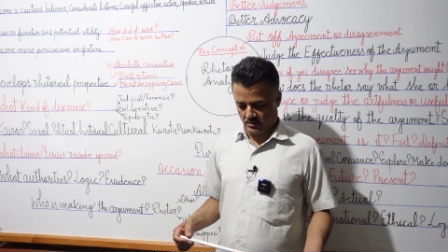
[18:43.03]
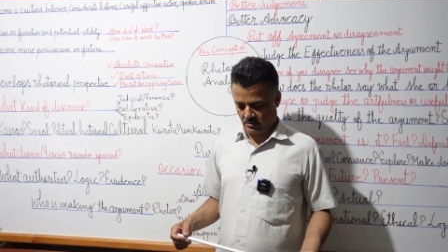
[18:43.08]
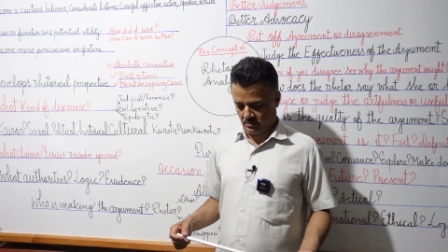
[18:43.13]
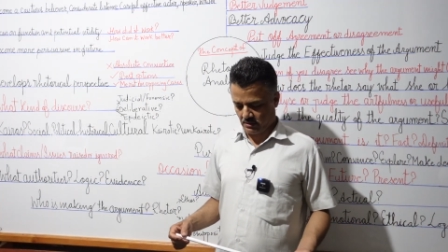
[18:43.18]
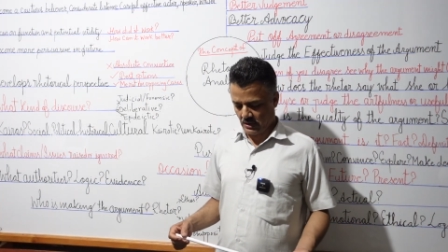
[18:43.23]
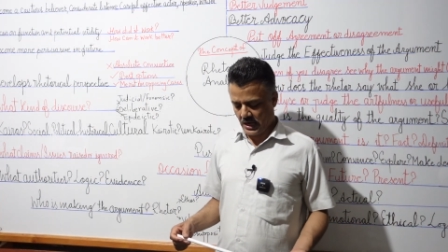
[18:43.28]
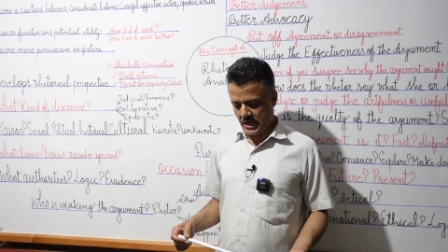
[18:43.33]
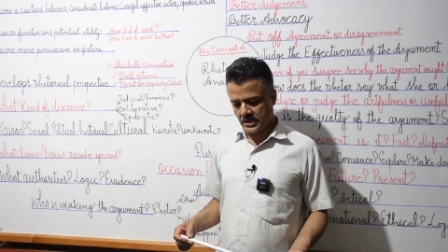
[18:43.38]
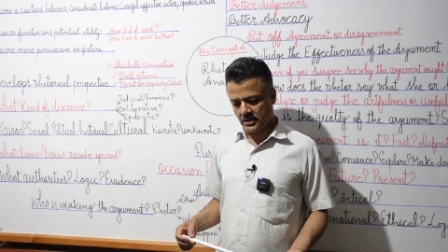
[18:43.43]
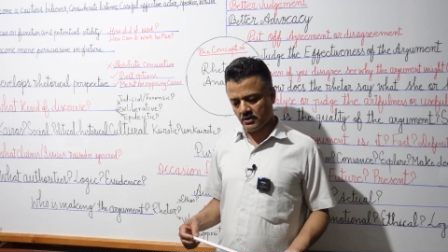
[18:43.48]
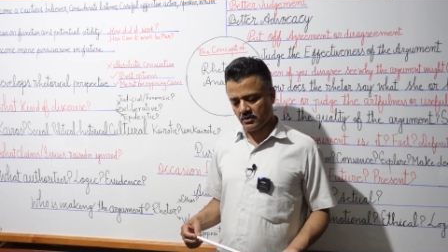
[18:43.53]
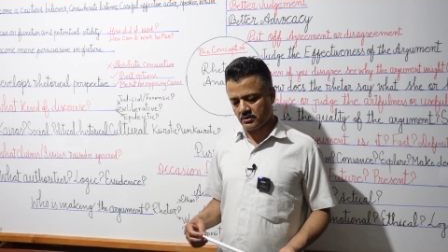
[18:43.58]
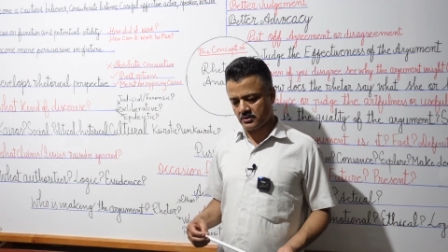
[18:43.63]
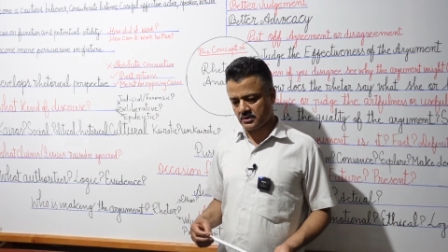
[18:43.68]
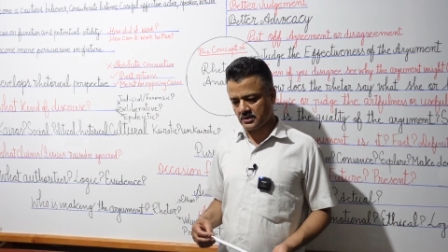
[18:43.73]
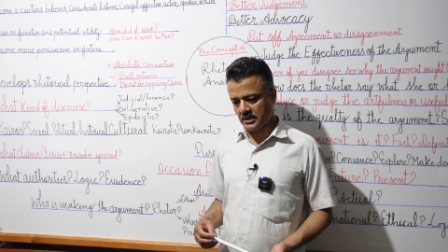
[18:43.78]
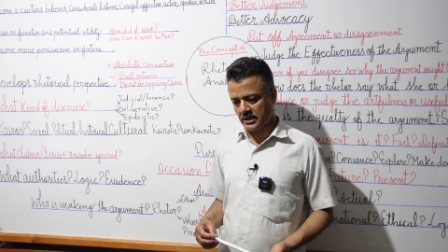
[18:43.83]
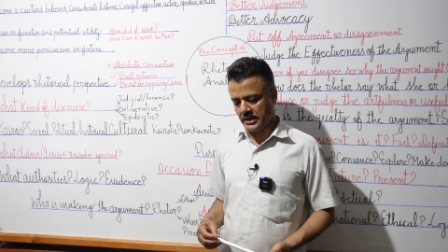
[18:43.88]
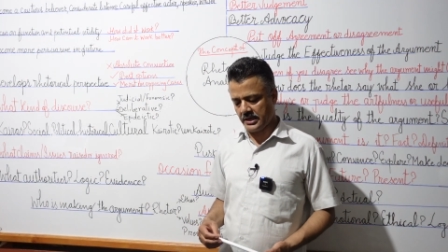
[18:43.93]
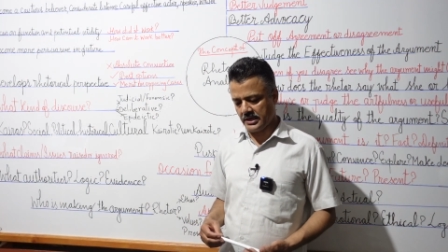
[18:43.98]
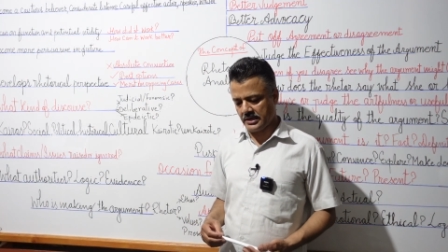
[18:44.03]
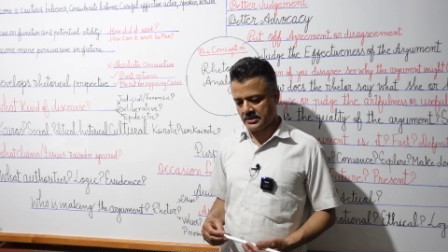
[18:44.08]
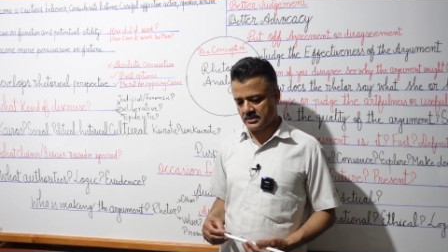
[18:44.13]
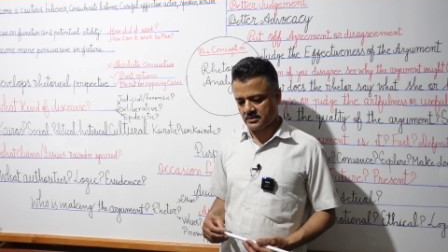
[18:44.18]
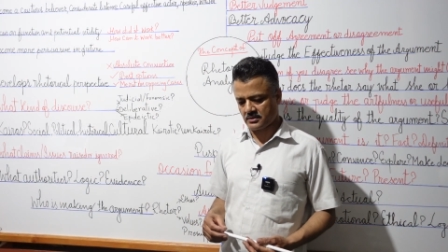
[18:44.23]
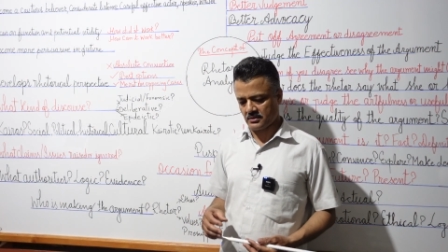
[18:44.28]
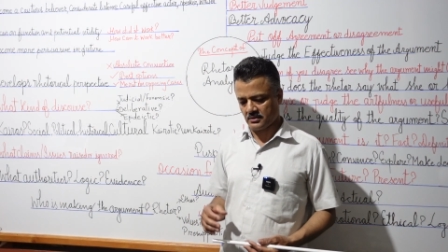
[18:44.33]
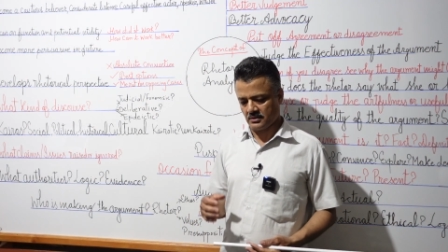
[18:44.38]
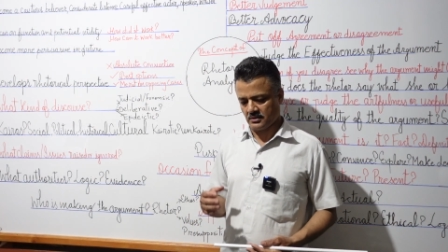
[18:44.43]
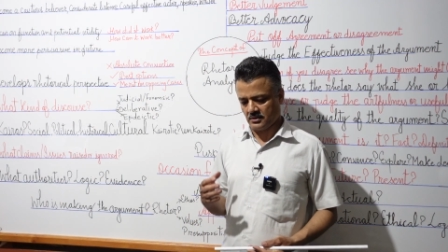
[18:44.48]
Kairos
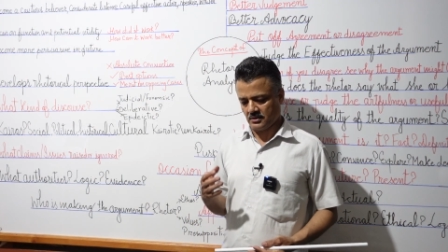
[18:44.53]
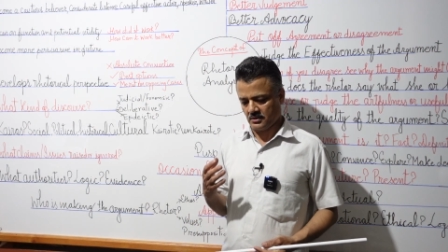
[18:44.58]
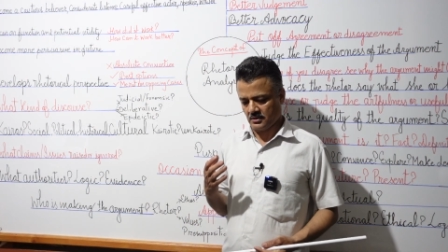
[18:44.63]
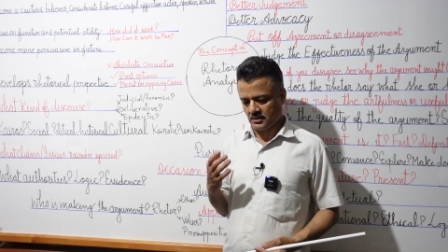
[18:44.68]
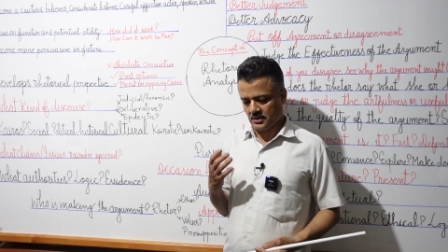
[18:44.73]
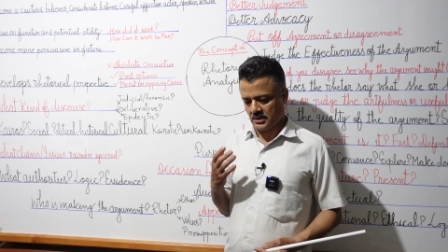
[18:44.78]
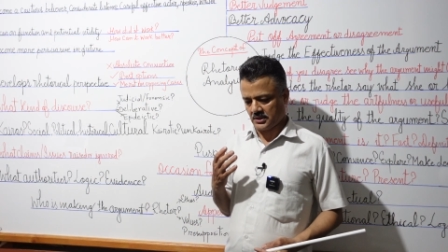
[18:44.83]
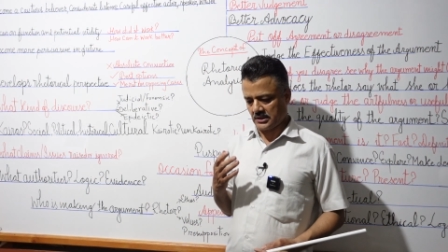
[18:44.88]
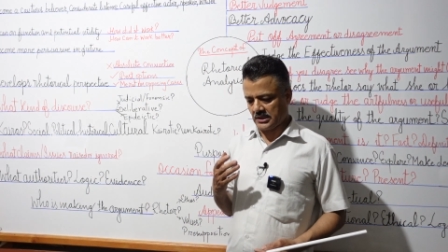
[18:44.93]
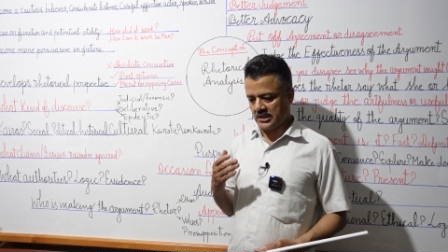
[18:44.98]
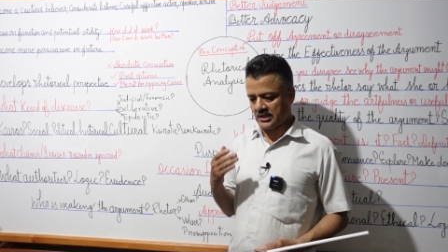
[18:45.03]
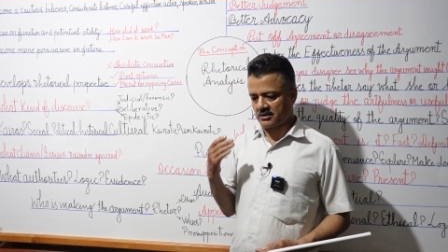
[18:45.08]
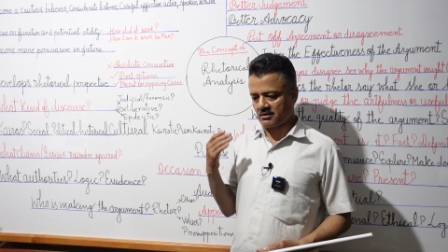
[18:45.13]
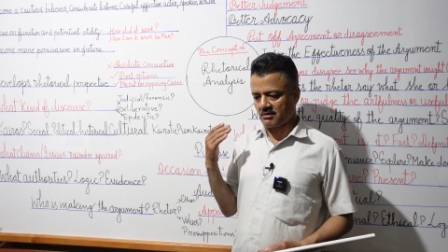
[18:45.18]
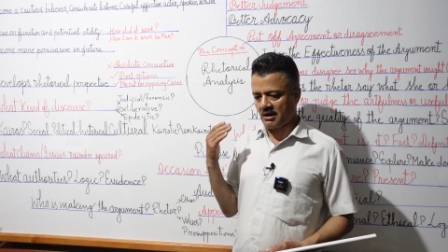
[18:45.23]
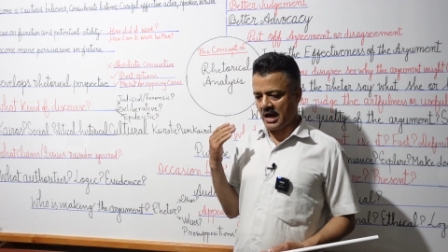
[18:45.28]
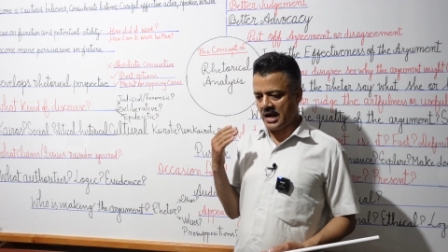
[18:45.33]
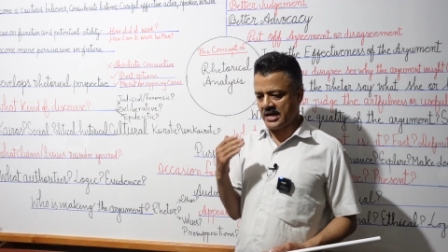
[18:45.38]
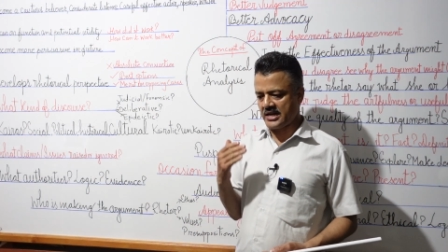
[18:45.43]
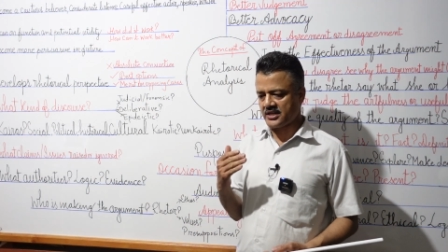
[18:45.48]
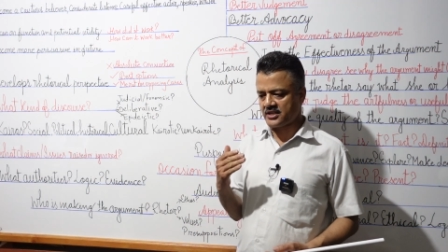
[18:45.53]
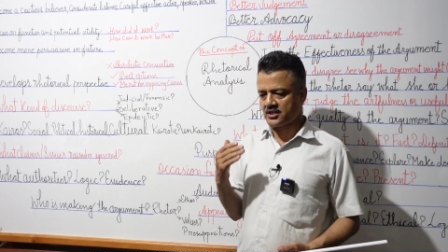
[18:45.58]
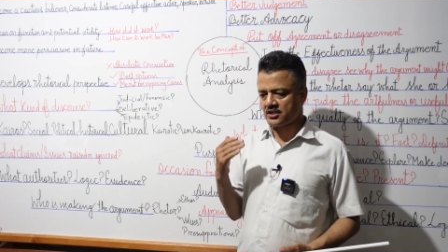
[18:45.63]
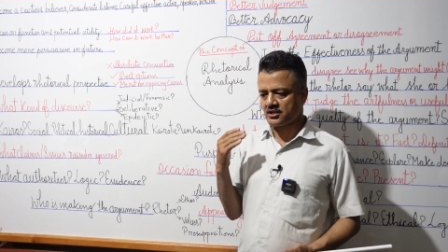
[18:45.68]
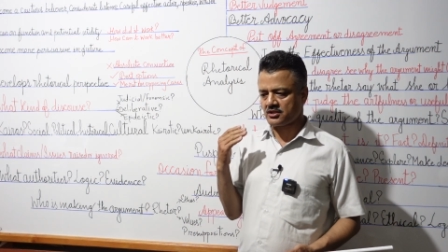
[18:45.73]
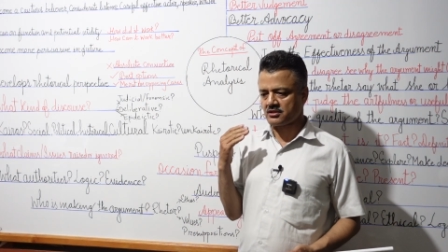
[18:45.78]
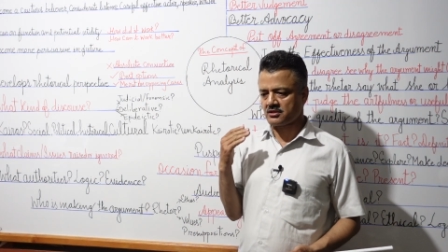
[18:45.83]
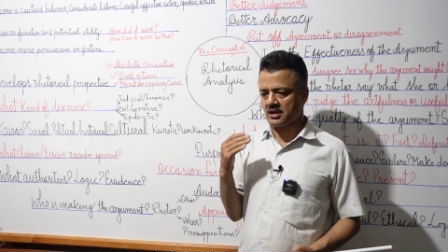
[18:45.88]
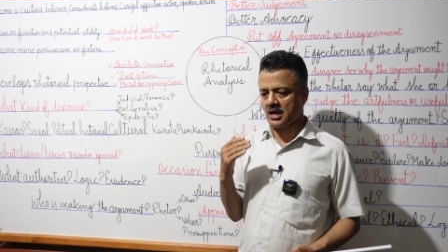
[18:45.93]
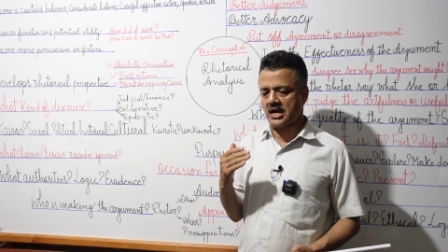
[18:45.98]
is the right
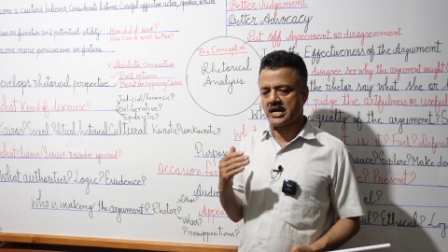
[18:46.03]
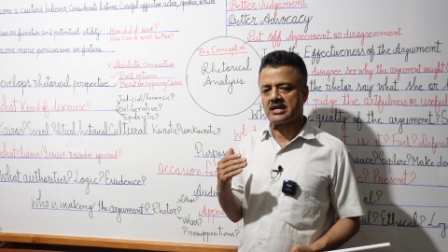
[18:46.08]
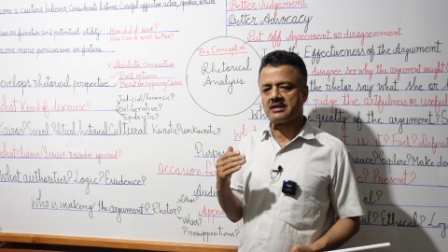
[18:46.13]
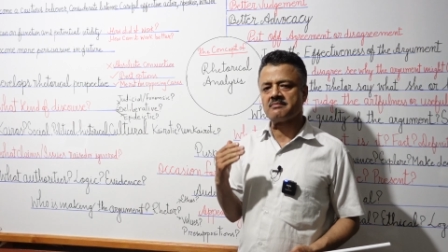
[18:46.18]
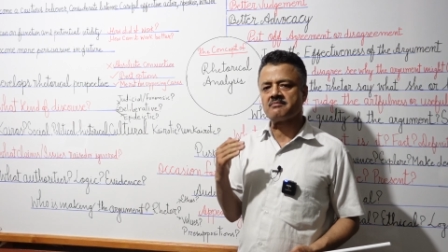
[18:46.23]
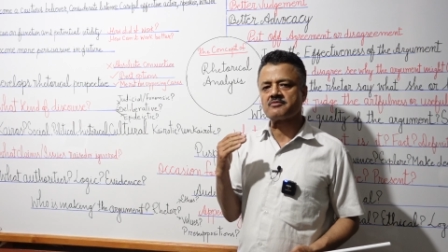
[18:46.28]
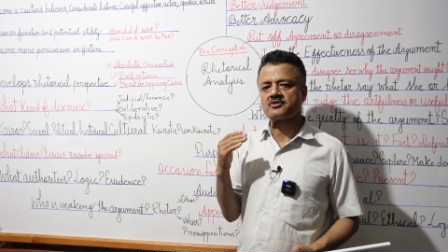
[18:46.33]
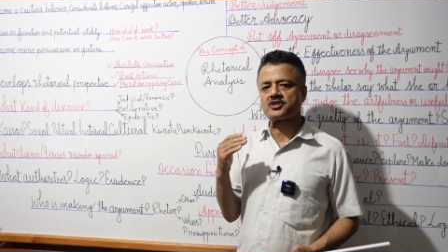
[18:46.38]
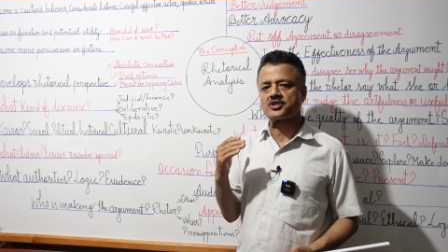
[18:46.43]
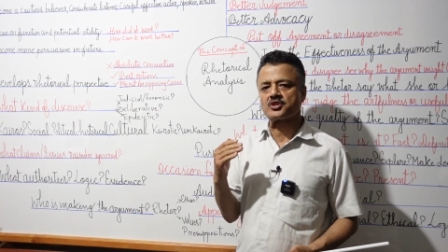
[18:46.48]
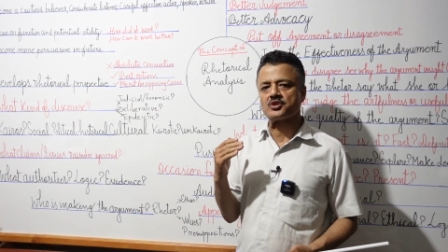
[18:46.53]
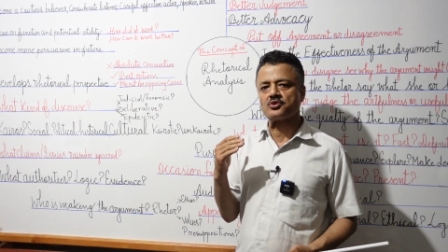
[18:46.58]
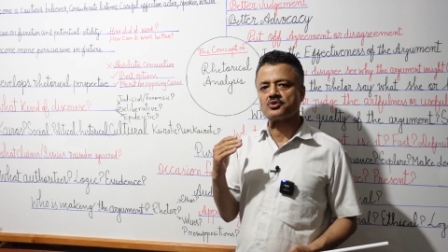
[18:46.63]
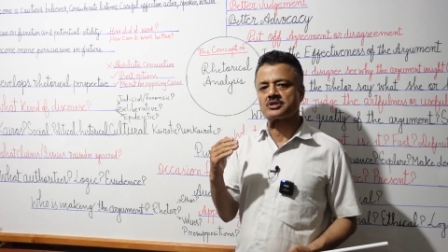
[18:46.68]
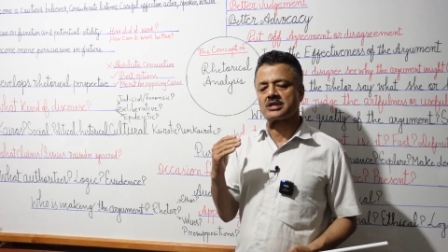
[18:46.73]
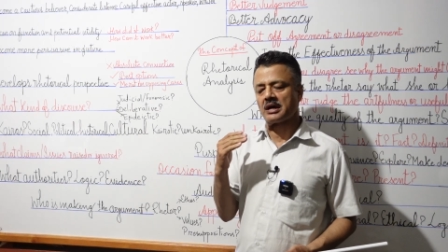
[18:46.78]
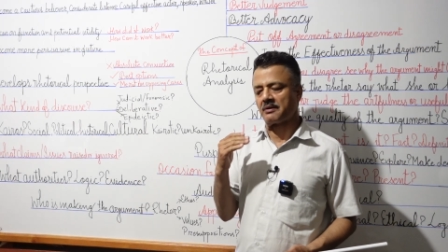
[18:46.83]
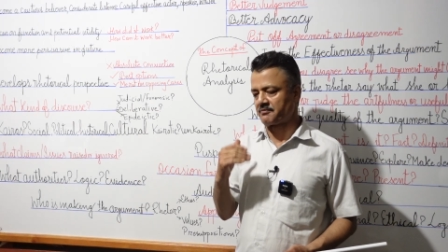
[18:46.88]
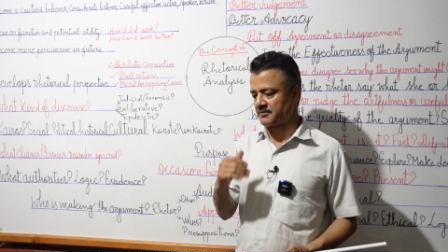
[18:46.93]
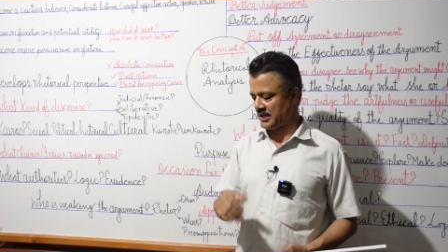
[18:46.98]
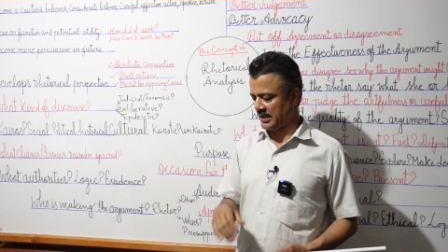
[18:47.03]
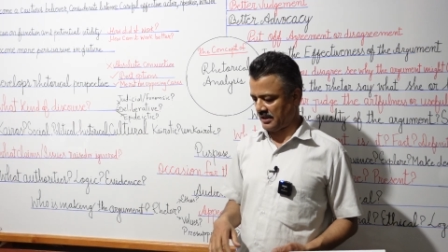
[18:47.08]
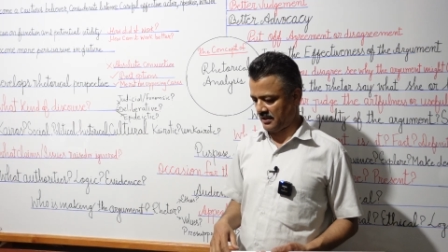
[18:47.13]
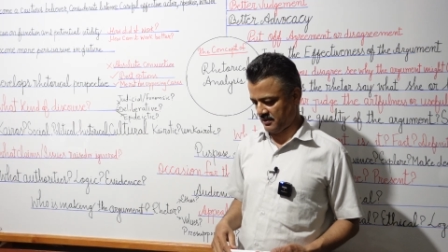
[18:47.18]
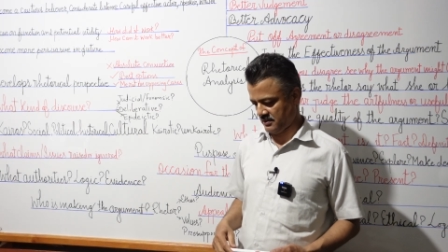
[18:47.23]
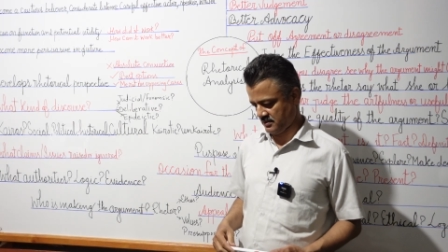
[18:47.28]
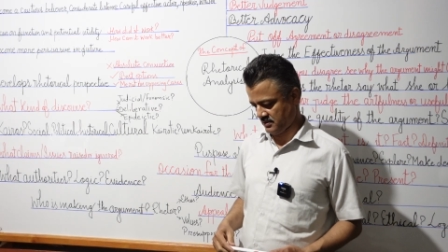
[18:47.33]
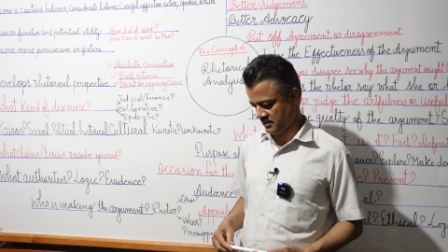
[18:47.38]
time to do something.